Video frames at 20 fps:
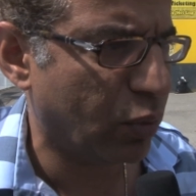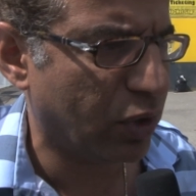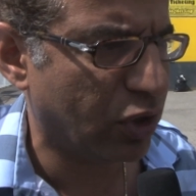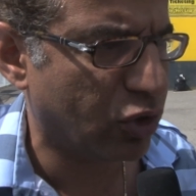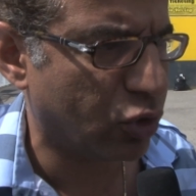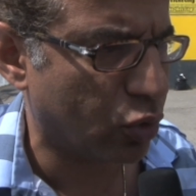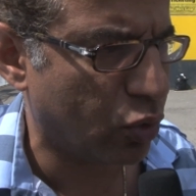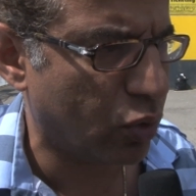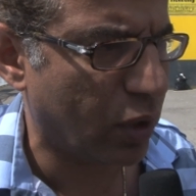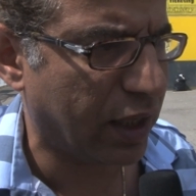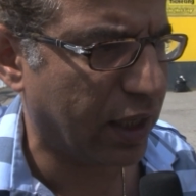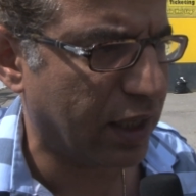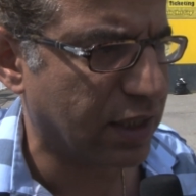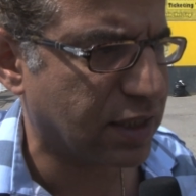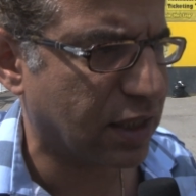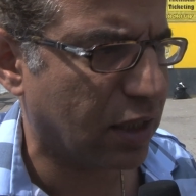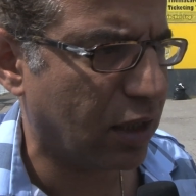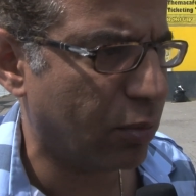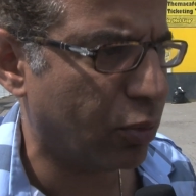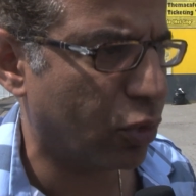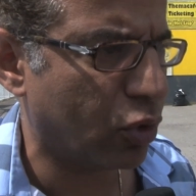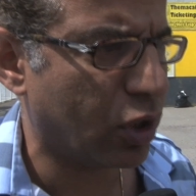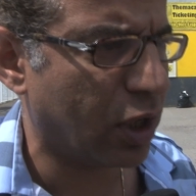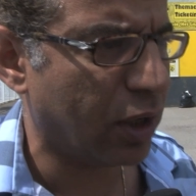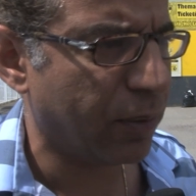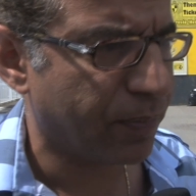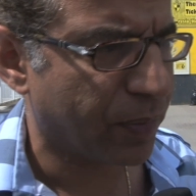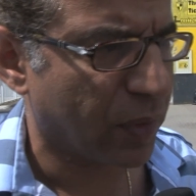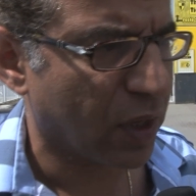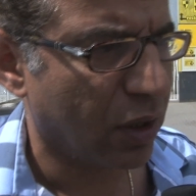we drew against Club
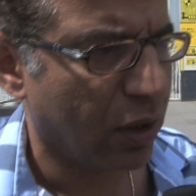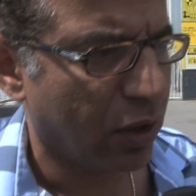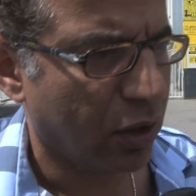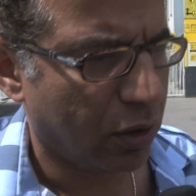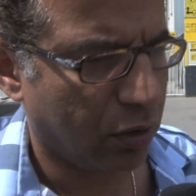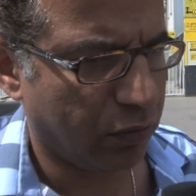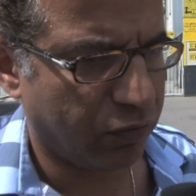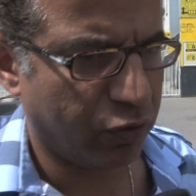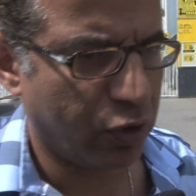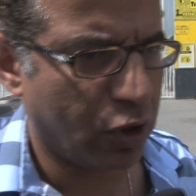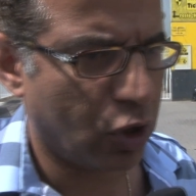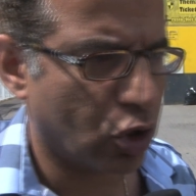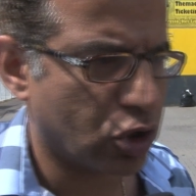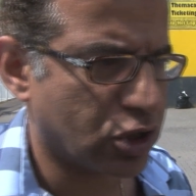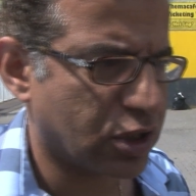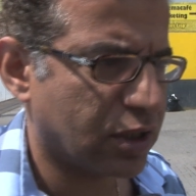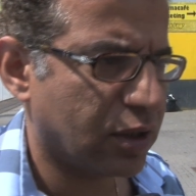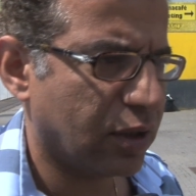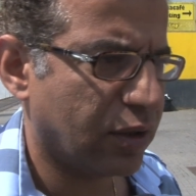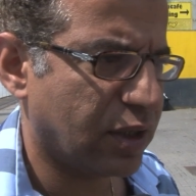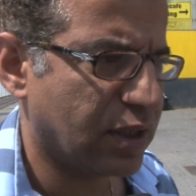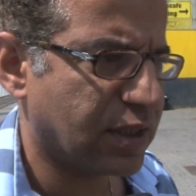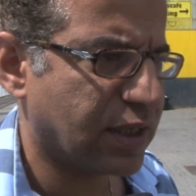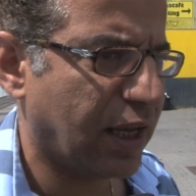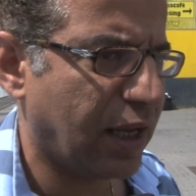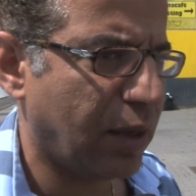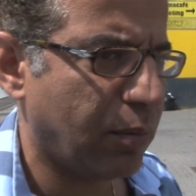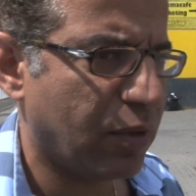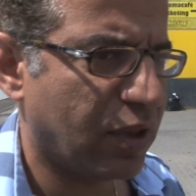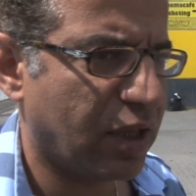Brugge. If we lost this
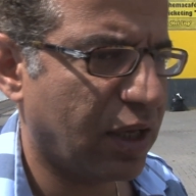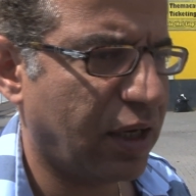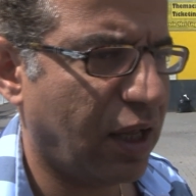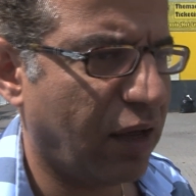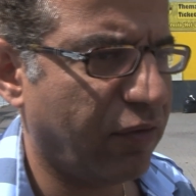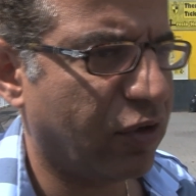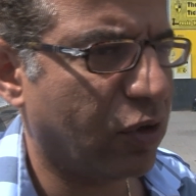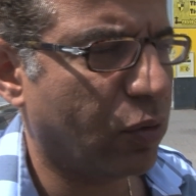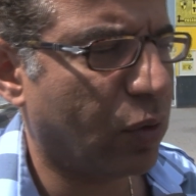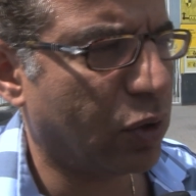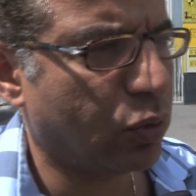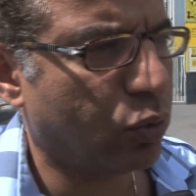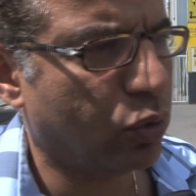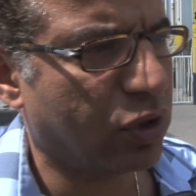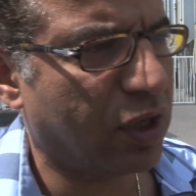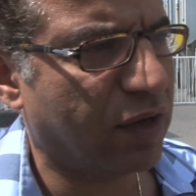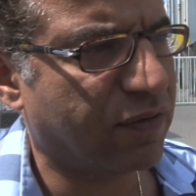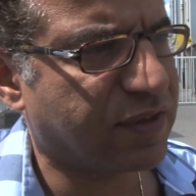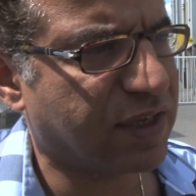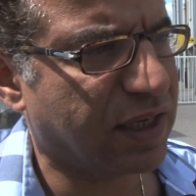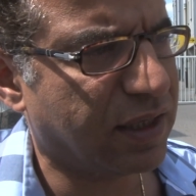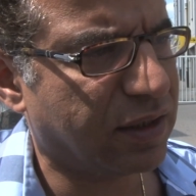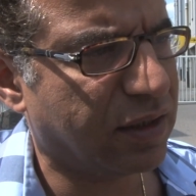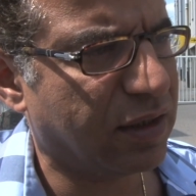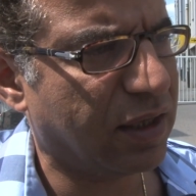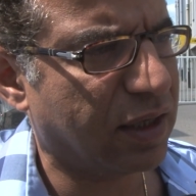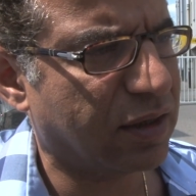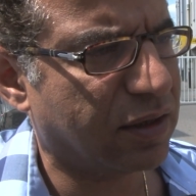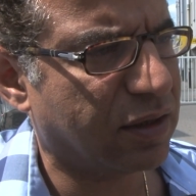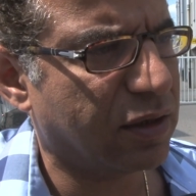game, then everyone would have
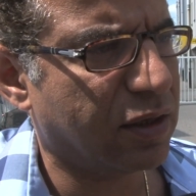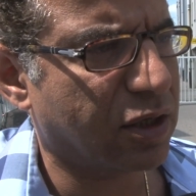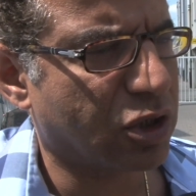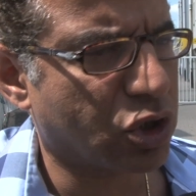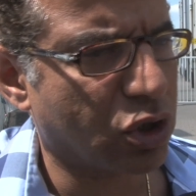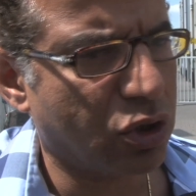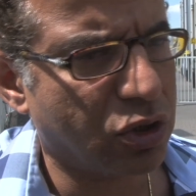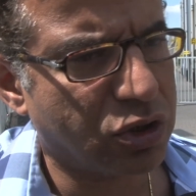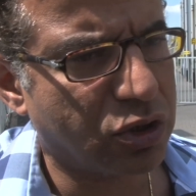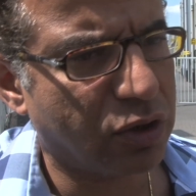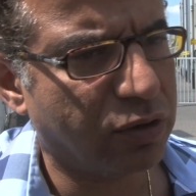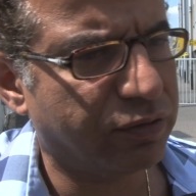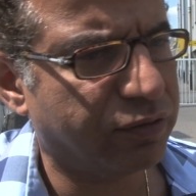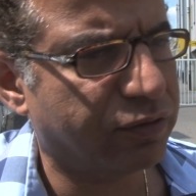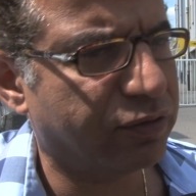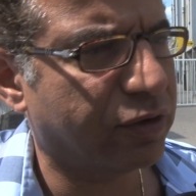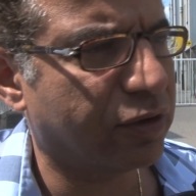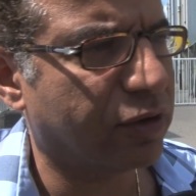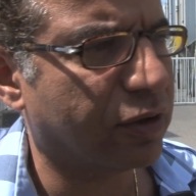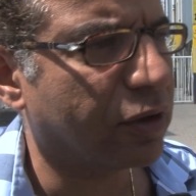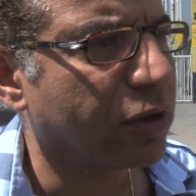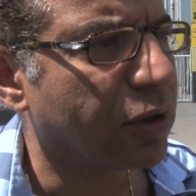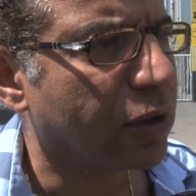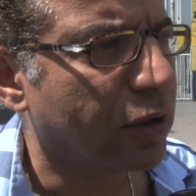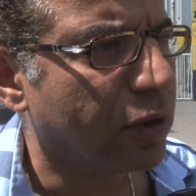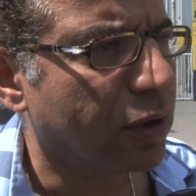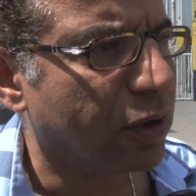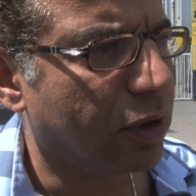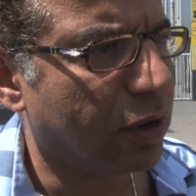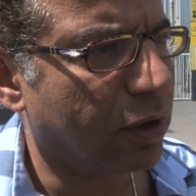said that the choice of
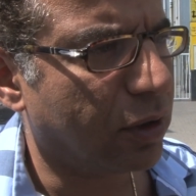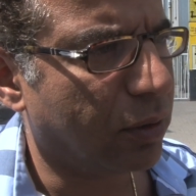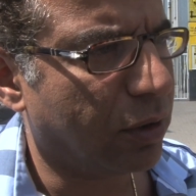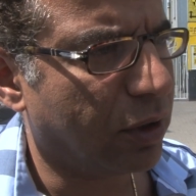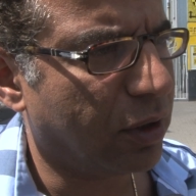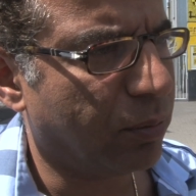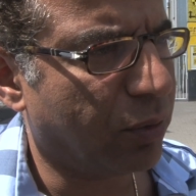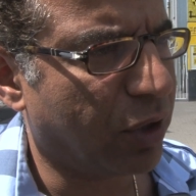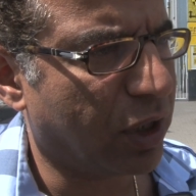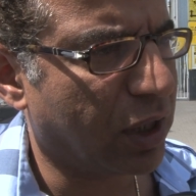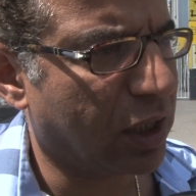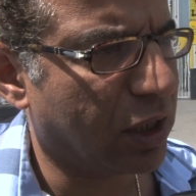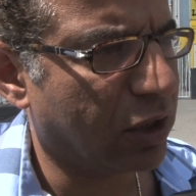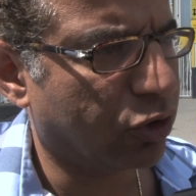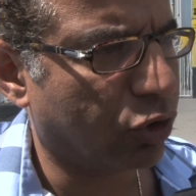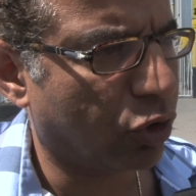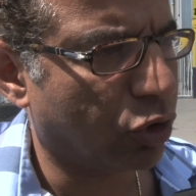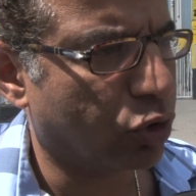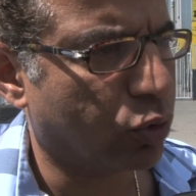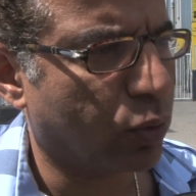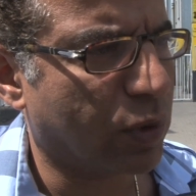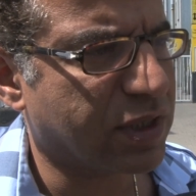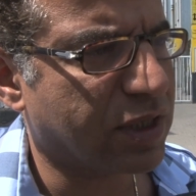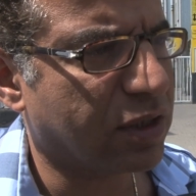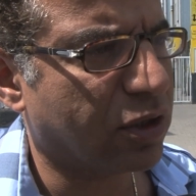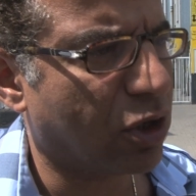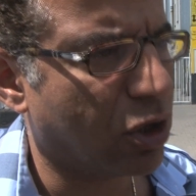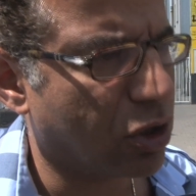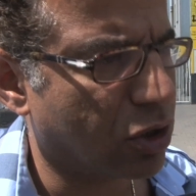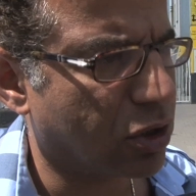bringing Trond was
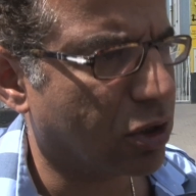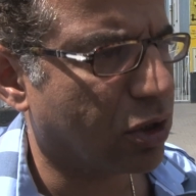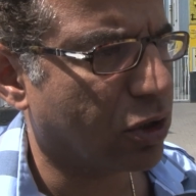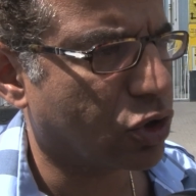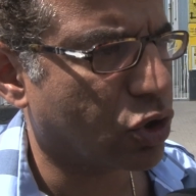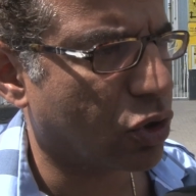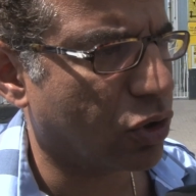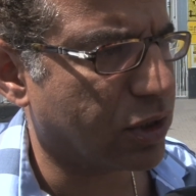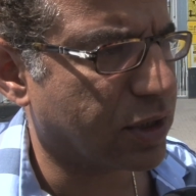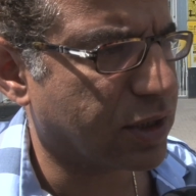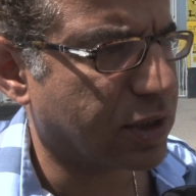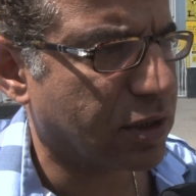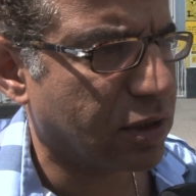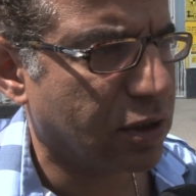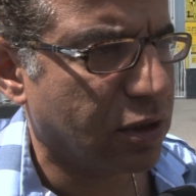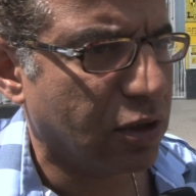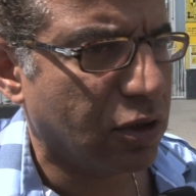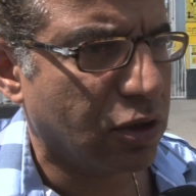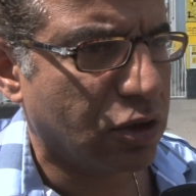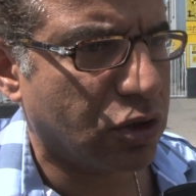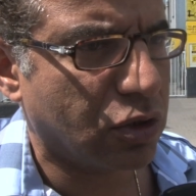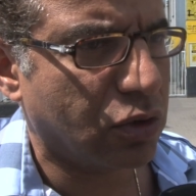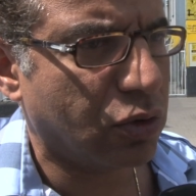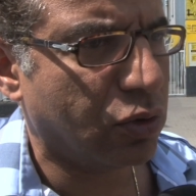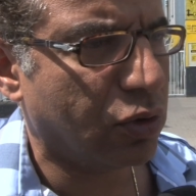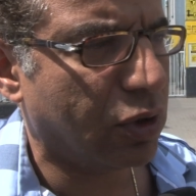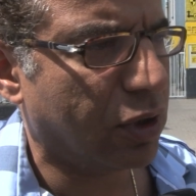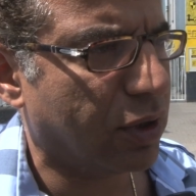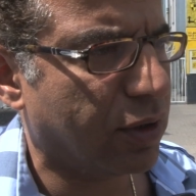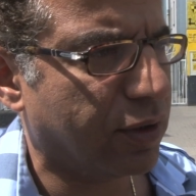a wrong choice.
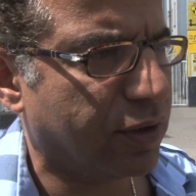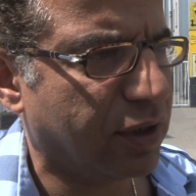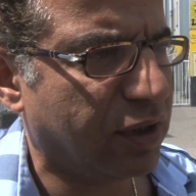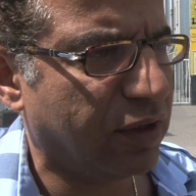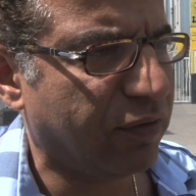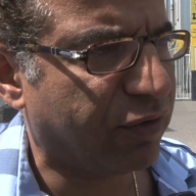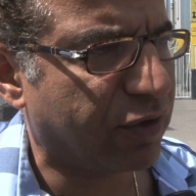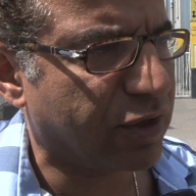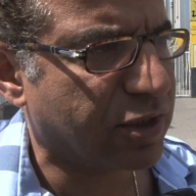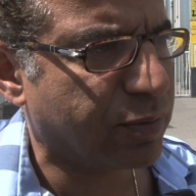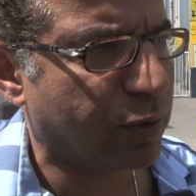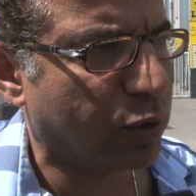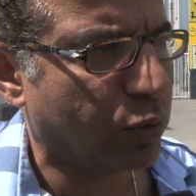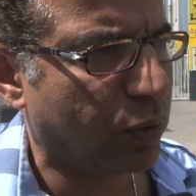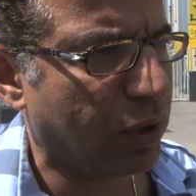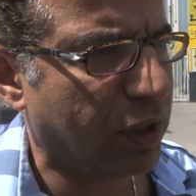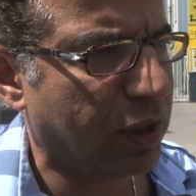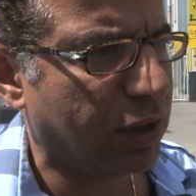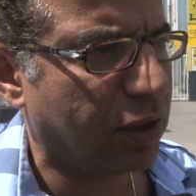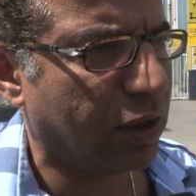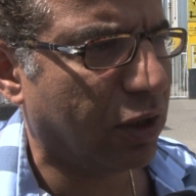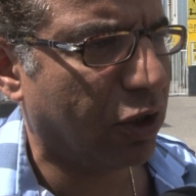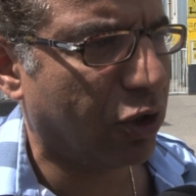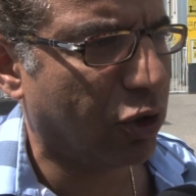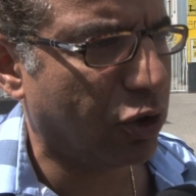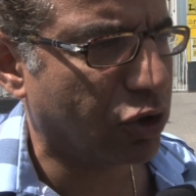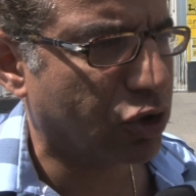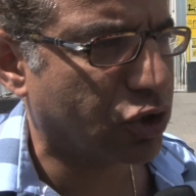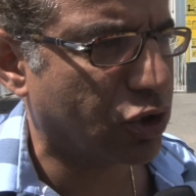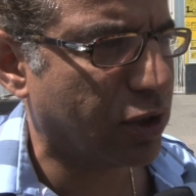So the difference between a
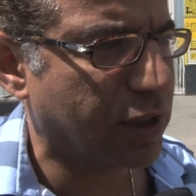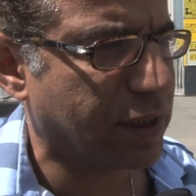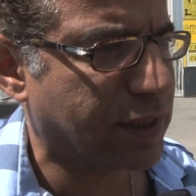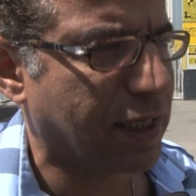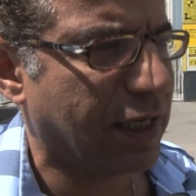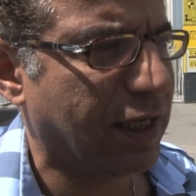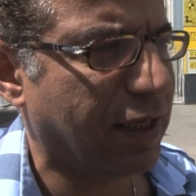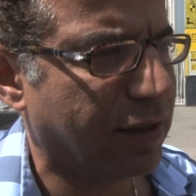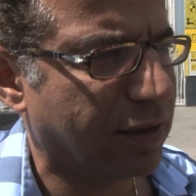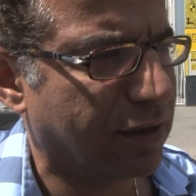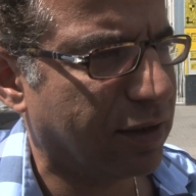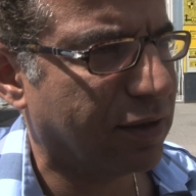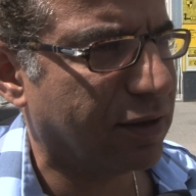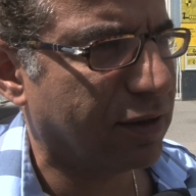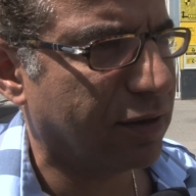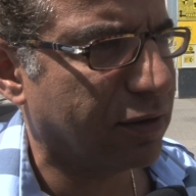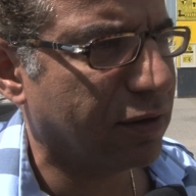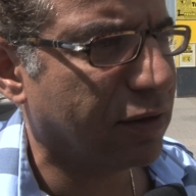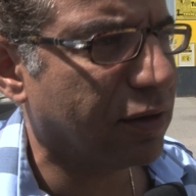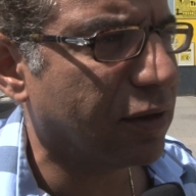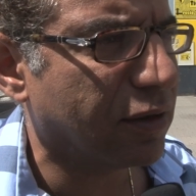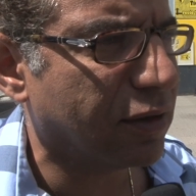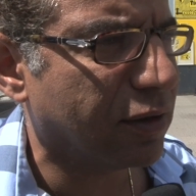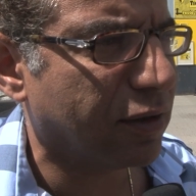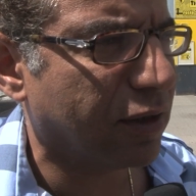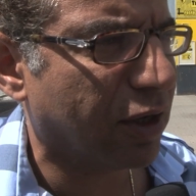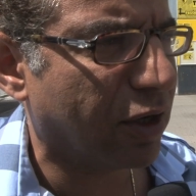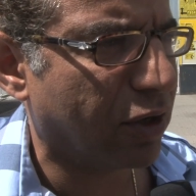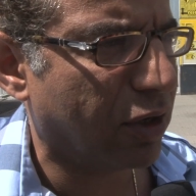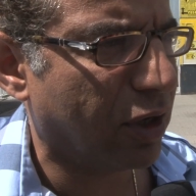wrong choice and
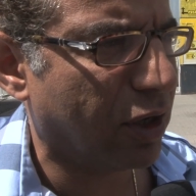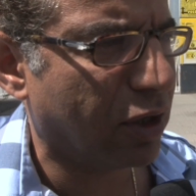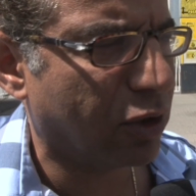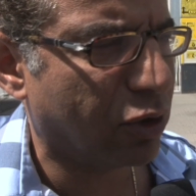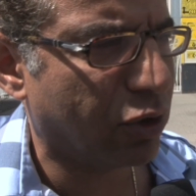a